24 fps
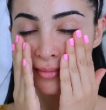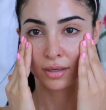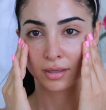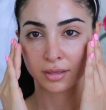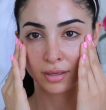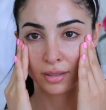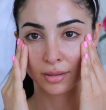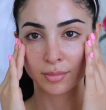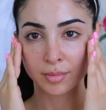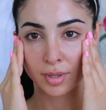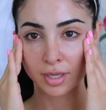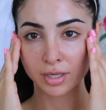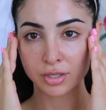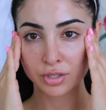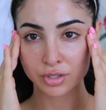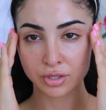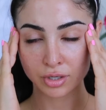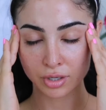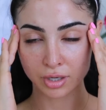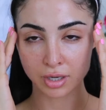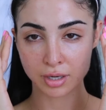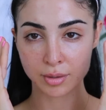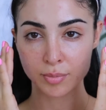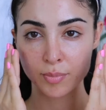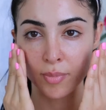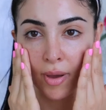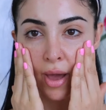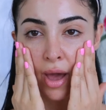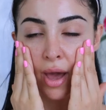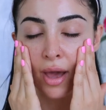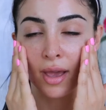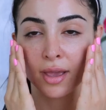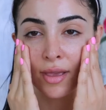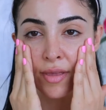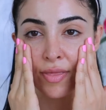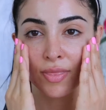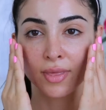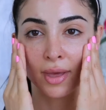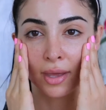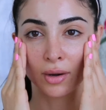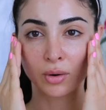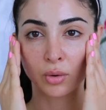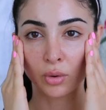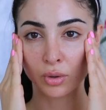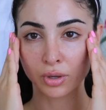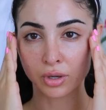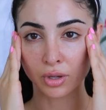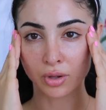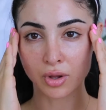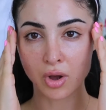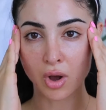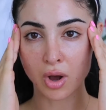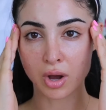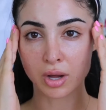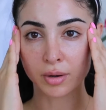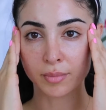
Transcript: I'm going to make sure I pat in that oil